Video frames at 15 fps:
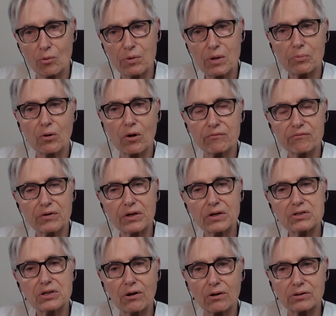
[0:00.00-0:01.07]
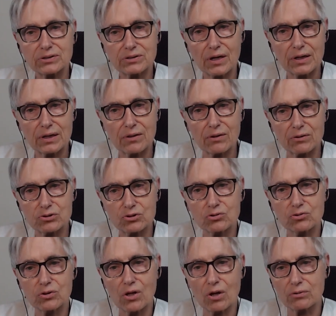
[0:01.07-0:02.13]
people are finishing our study. They're
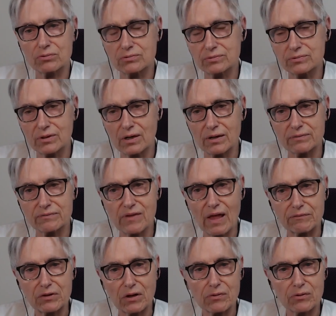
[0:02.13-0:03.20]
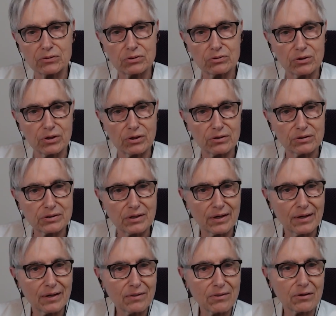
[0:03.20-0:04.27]
have done their 2 years.
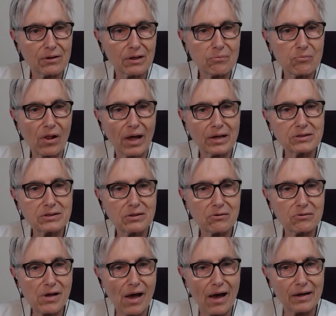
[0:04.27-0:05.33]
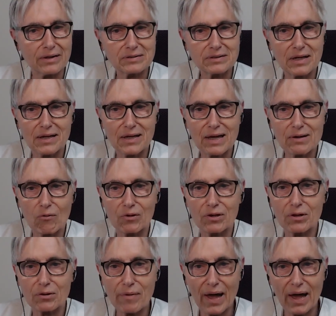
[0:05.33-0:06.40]
They're liberalizing their diets. What we
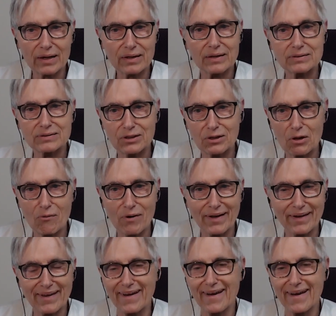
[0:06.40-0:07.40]
hear back is, you know what,